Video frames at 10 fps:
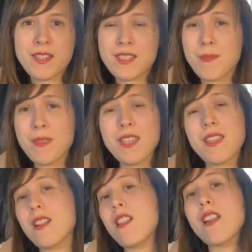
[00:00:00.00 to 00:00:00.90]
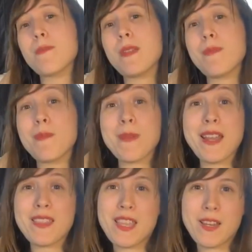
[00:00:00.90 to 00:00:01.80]
something that a lot of people
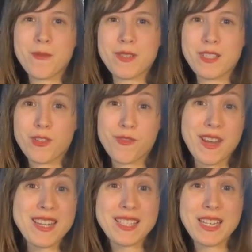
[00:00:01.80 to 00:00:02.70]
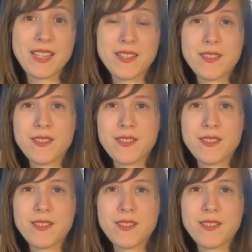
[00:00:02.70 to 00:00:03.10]
might think was crazy.